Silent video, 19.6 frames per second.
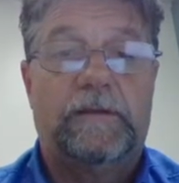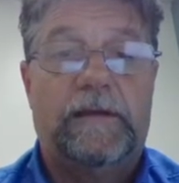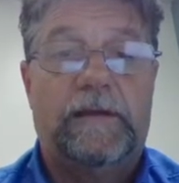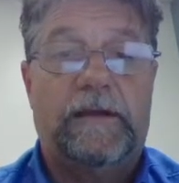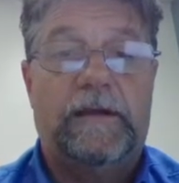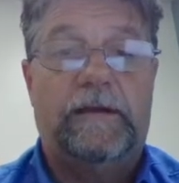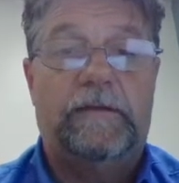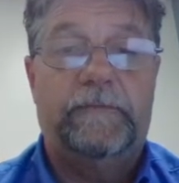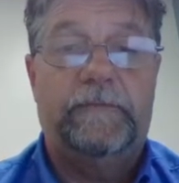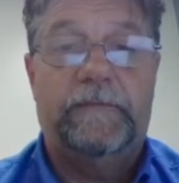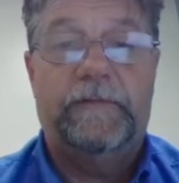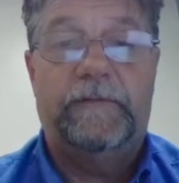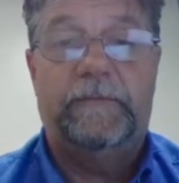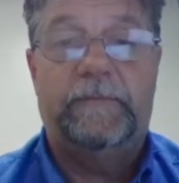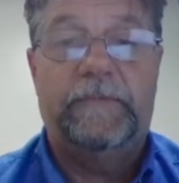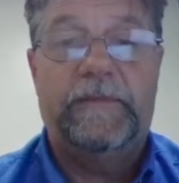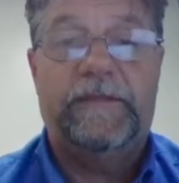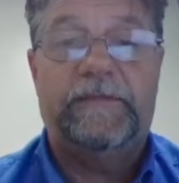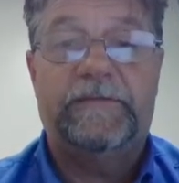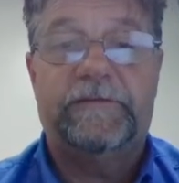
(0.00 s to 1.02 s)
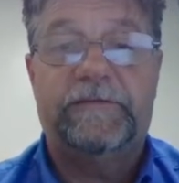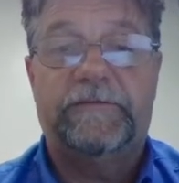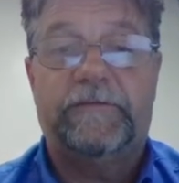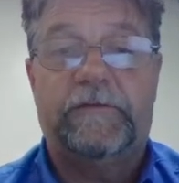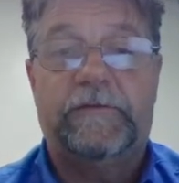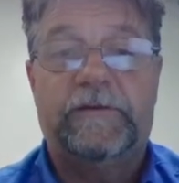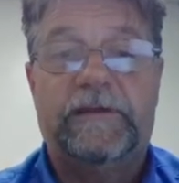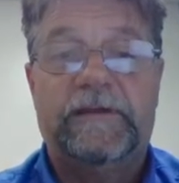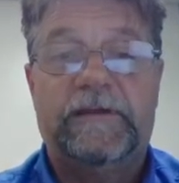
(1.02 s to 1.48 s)
the methods
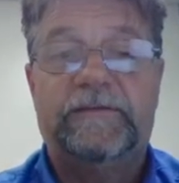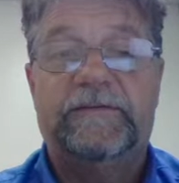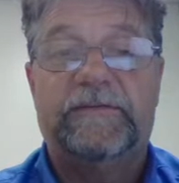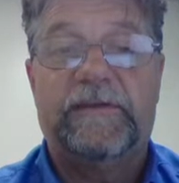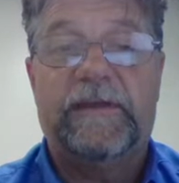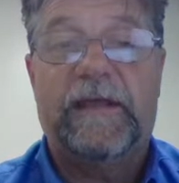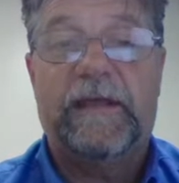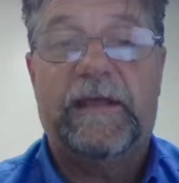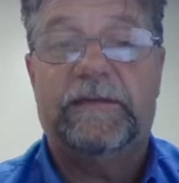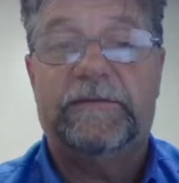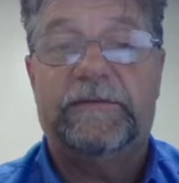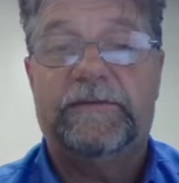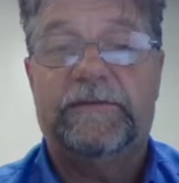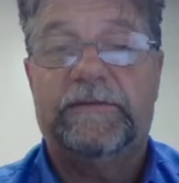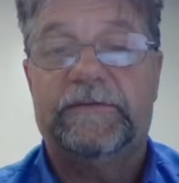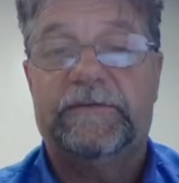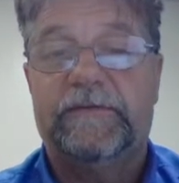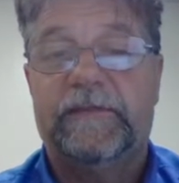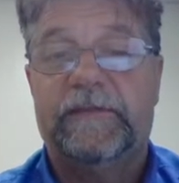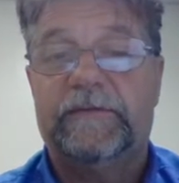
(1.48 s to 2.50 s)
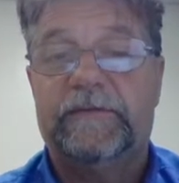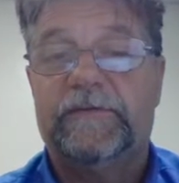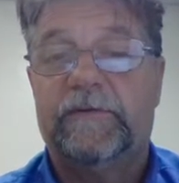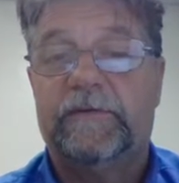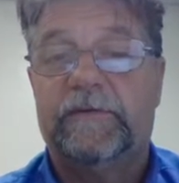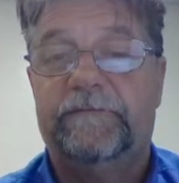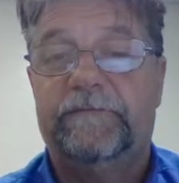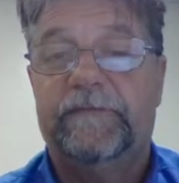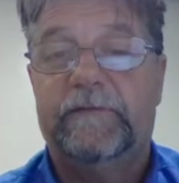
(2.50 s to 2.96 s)
for our needs analysis, that's
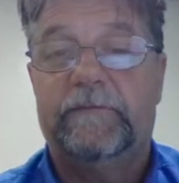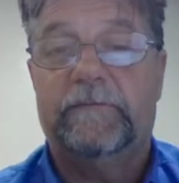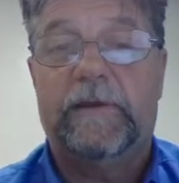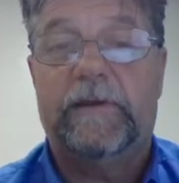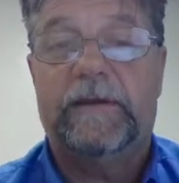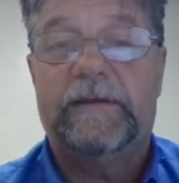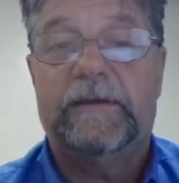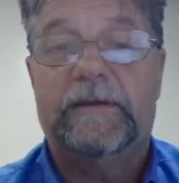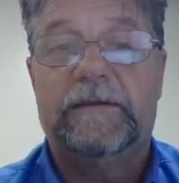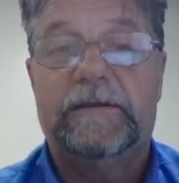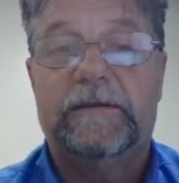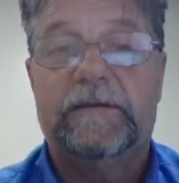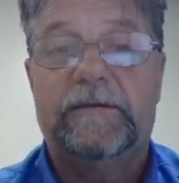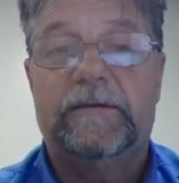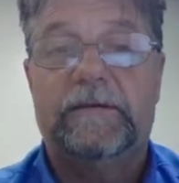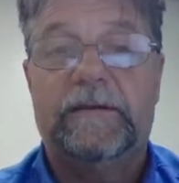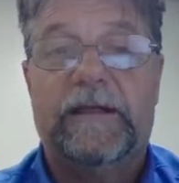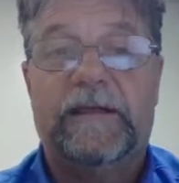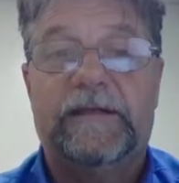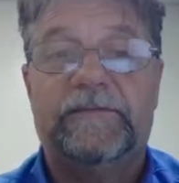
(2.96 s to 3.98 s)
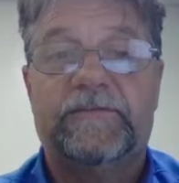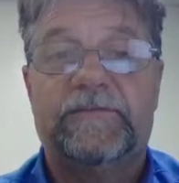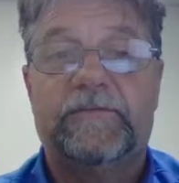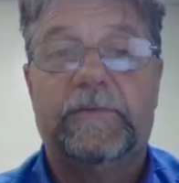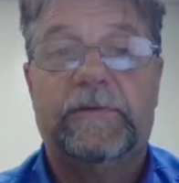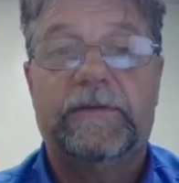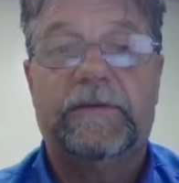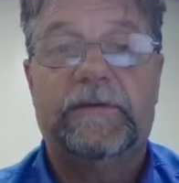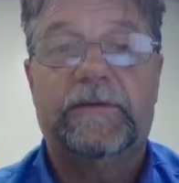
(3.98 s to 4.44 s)
going to fit right in here. Last
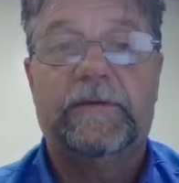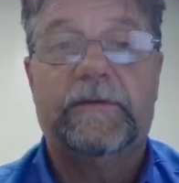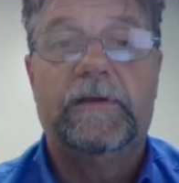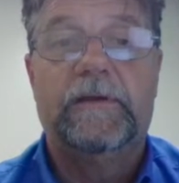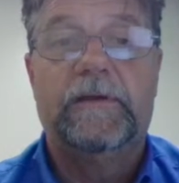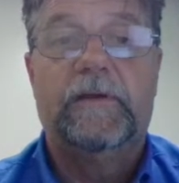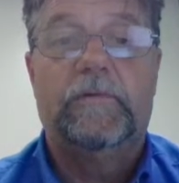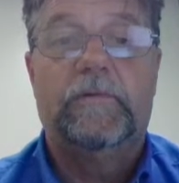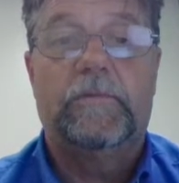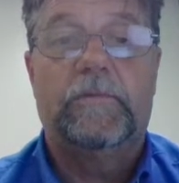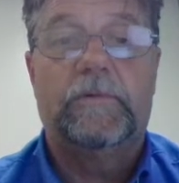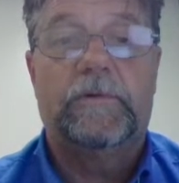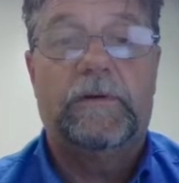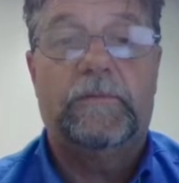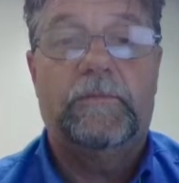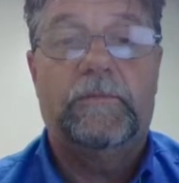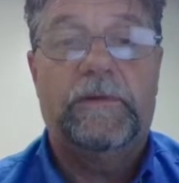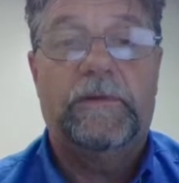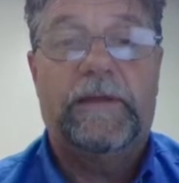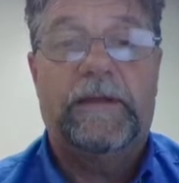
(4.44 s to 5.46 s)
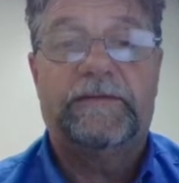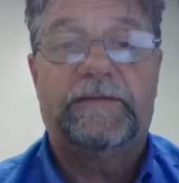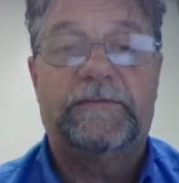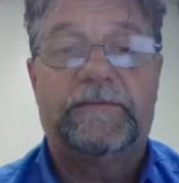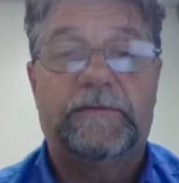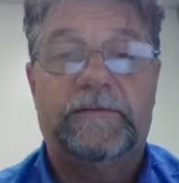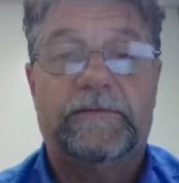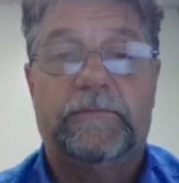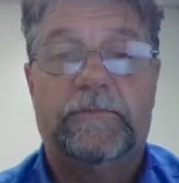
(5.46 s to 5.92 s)
week, where we
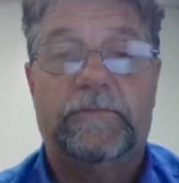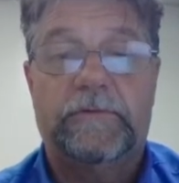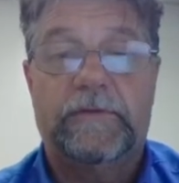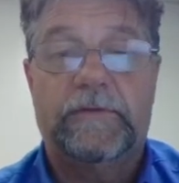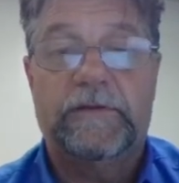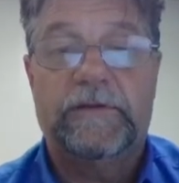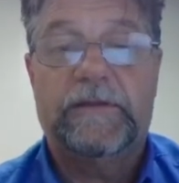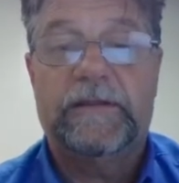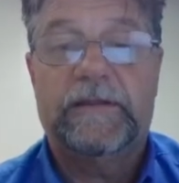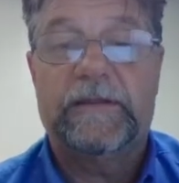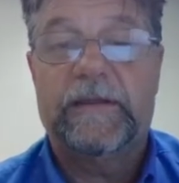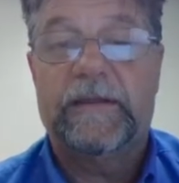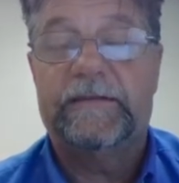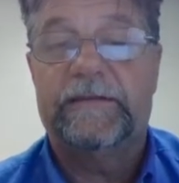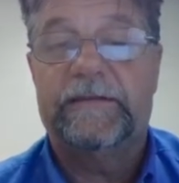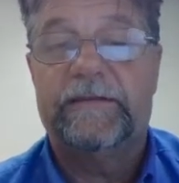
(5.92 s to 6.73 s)
actually were looking at